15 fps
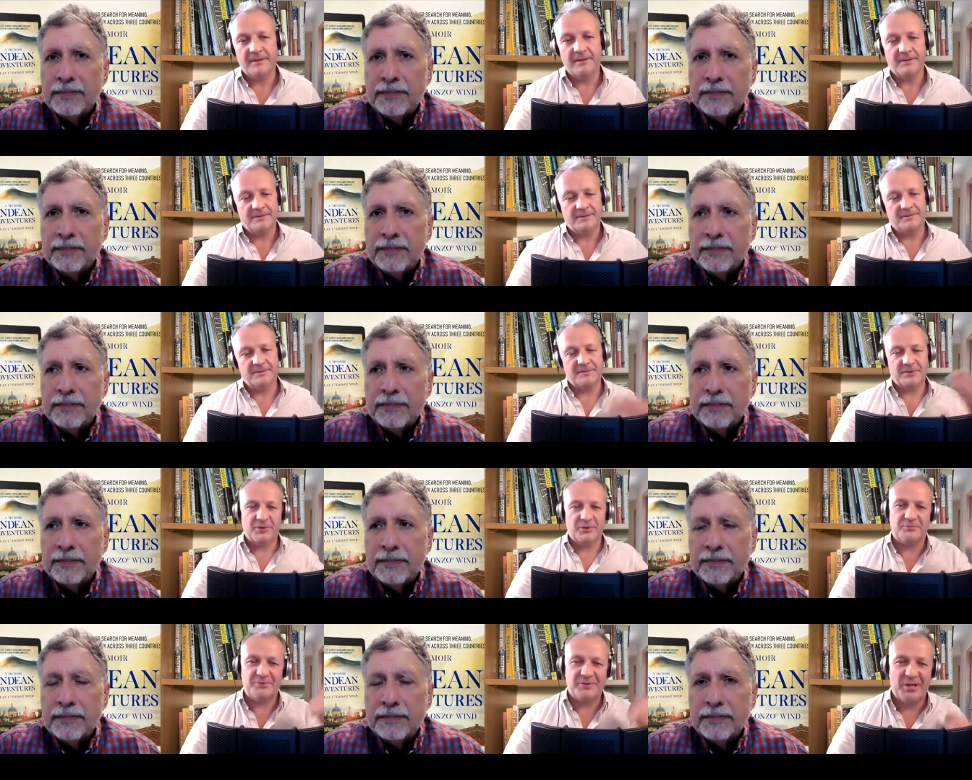Speaker 1: Um,
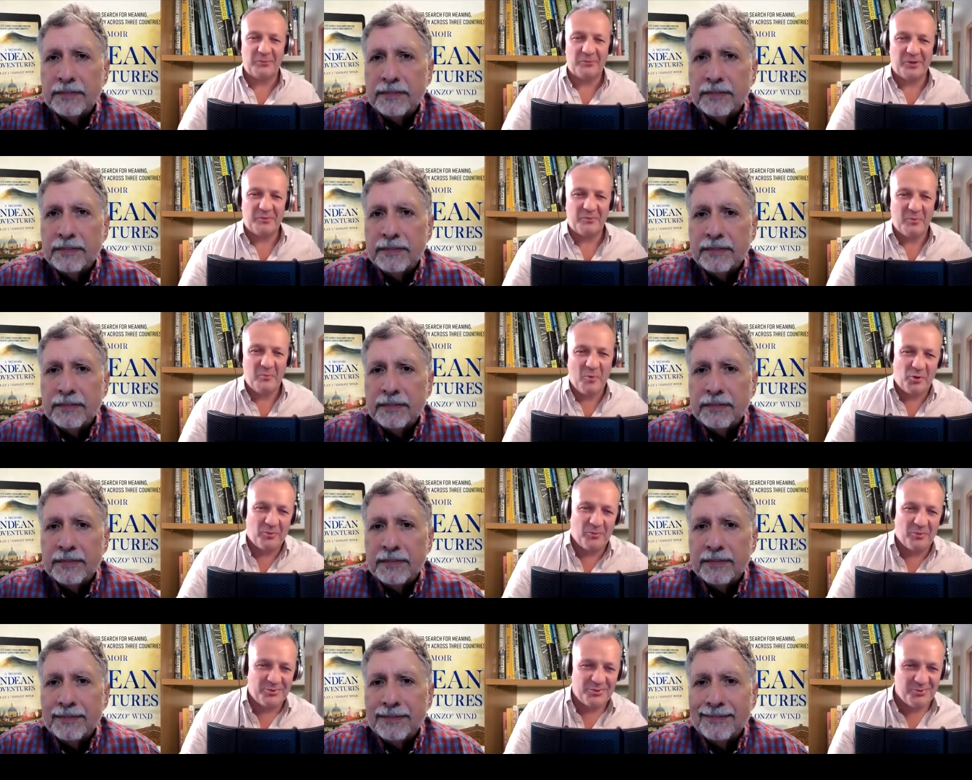so tell me a bit more
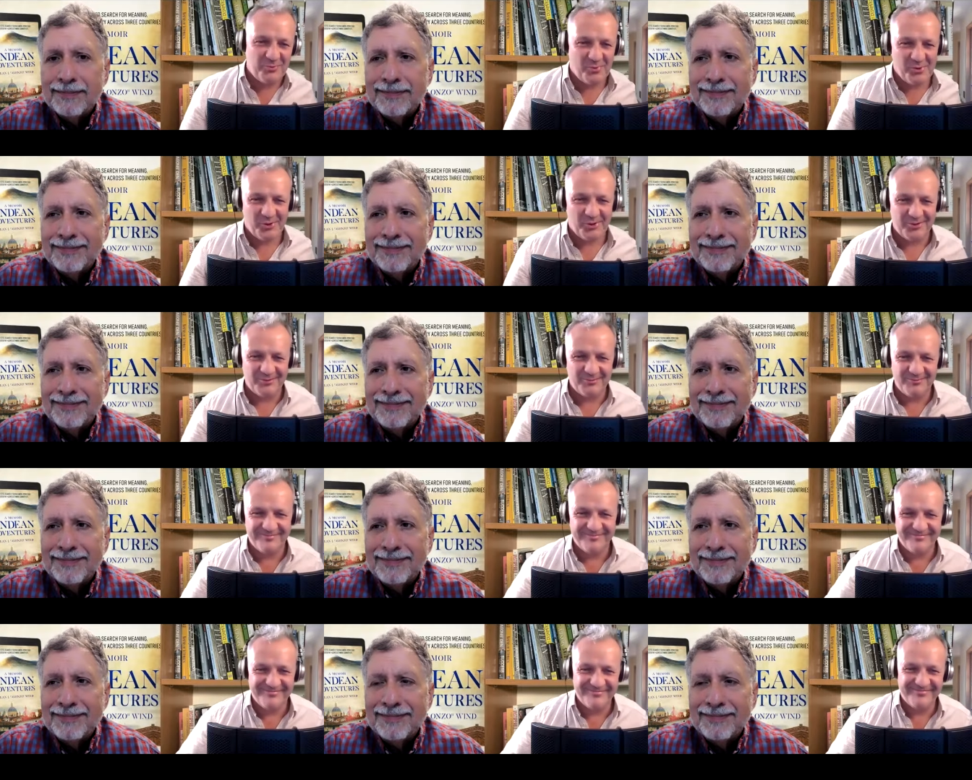about your book.
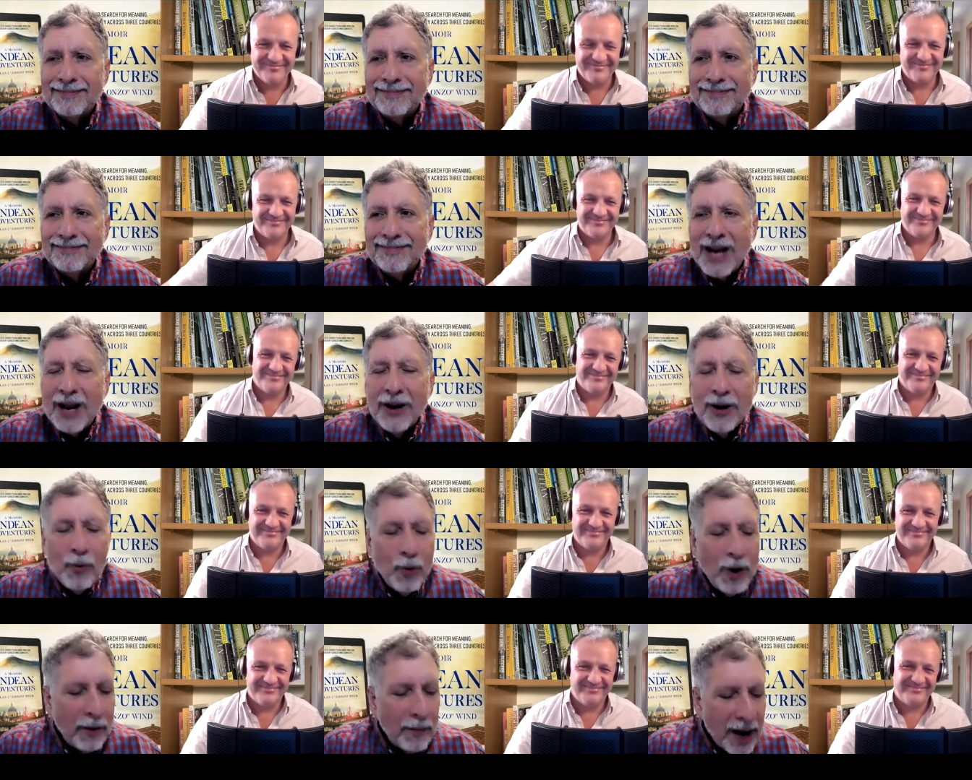
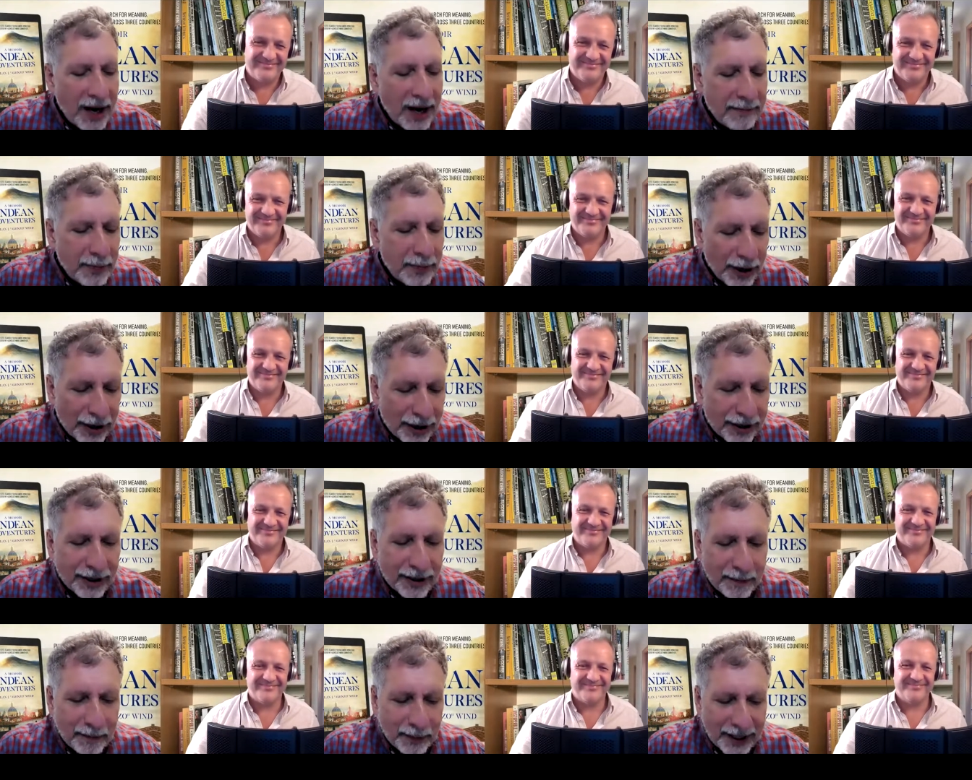
Speaker 2: Well, my book
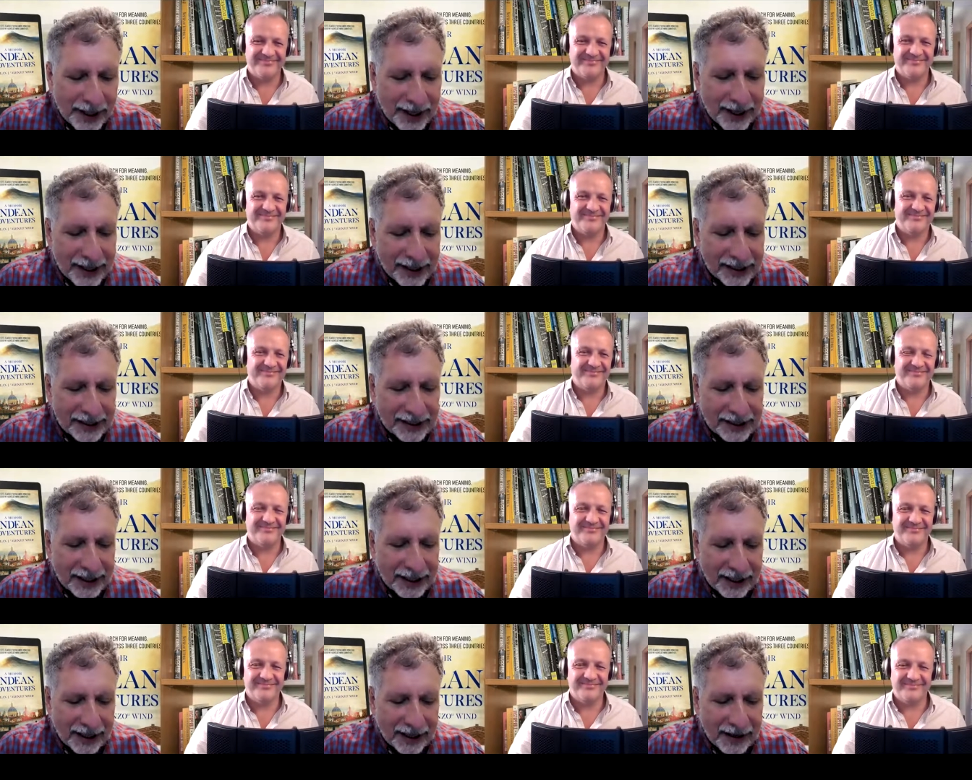is
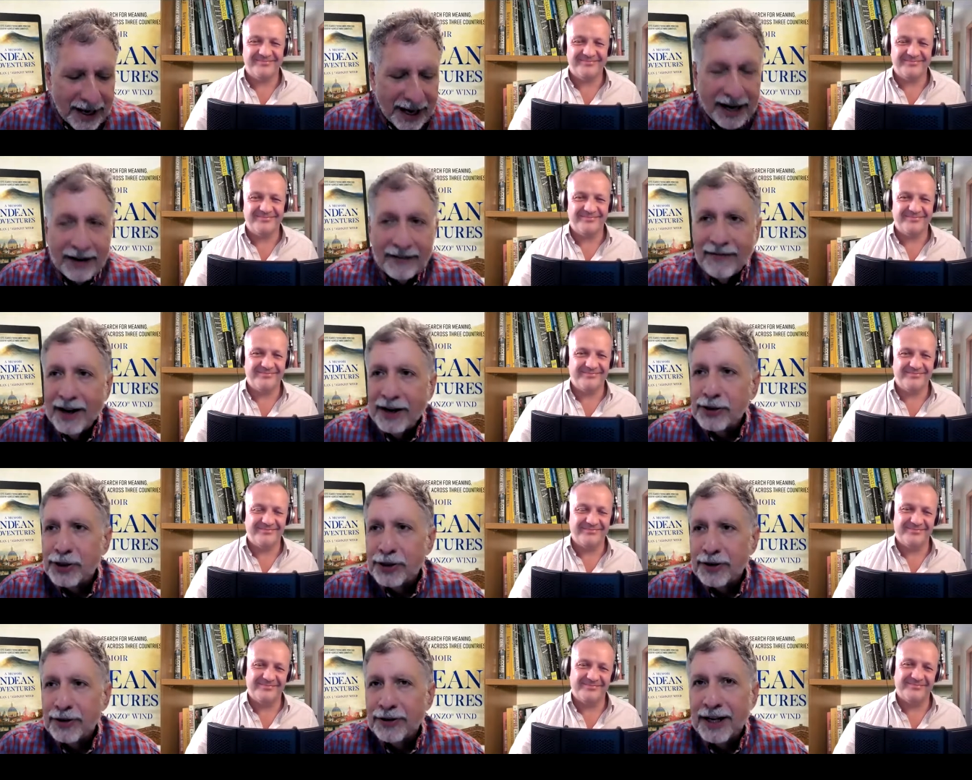uh, an
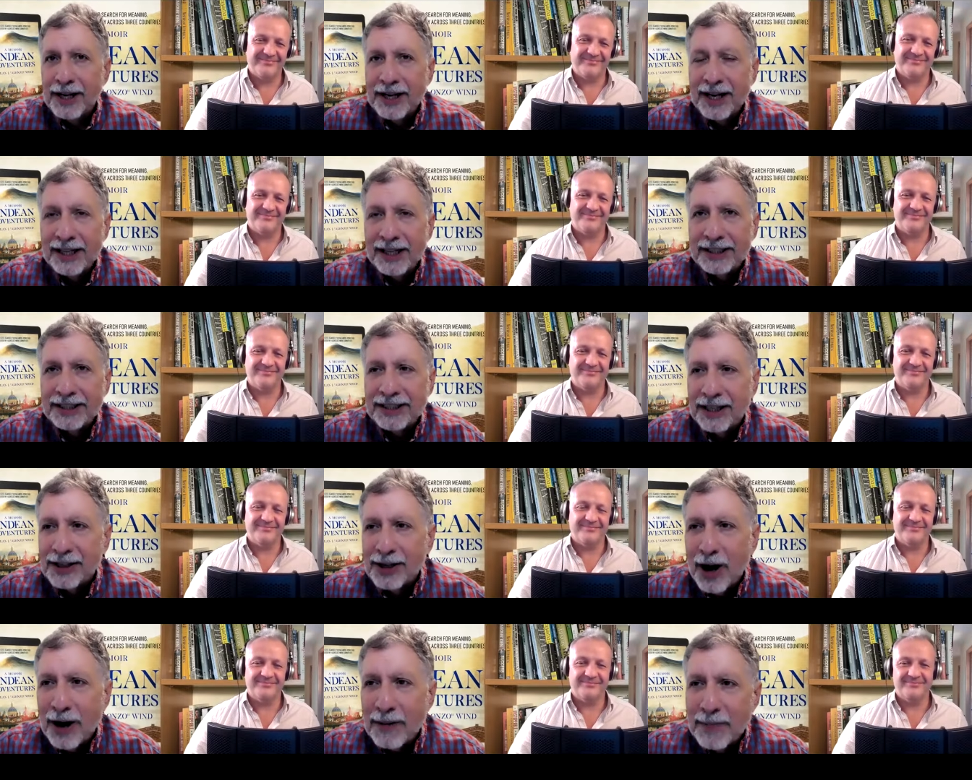adventure that has uh,
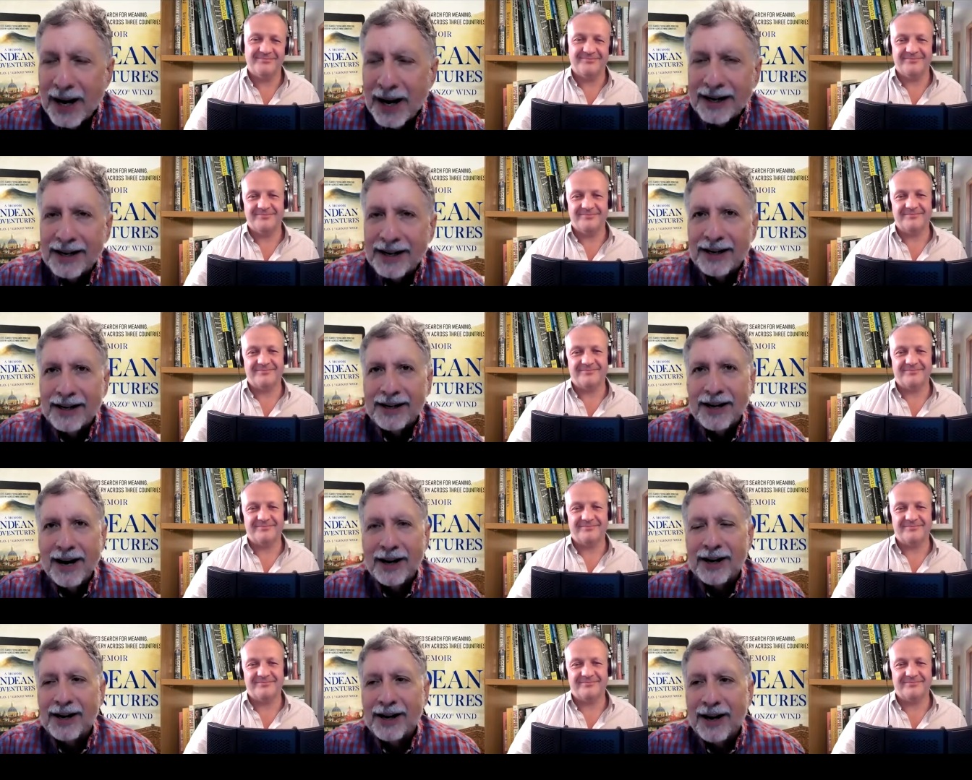gone back a,
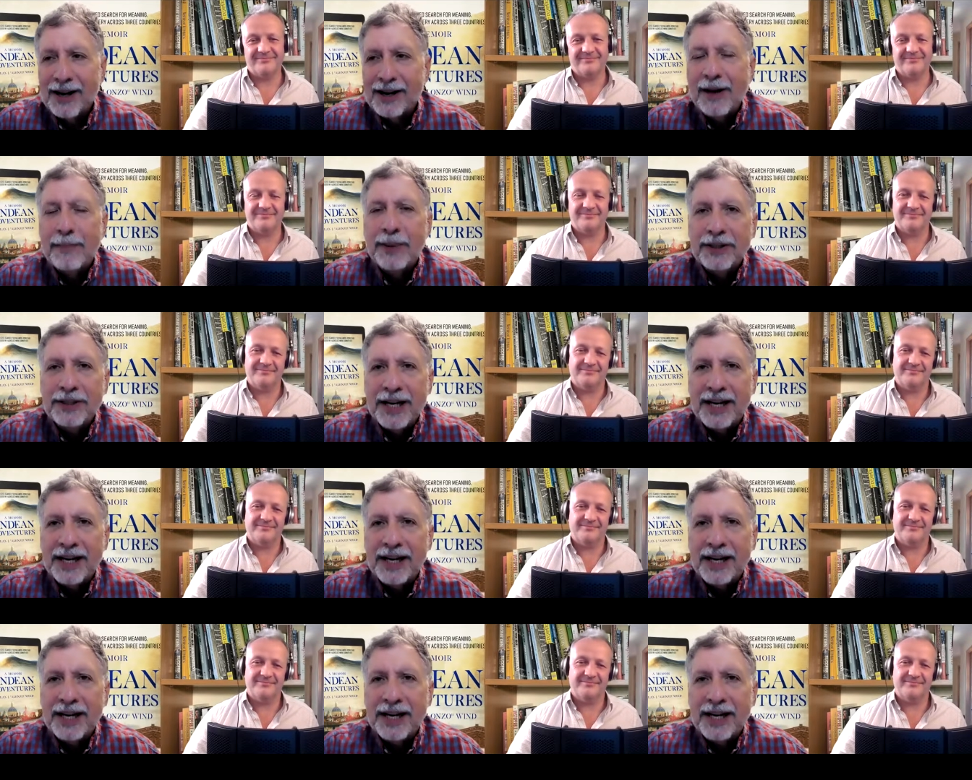a a couple of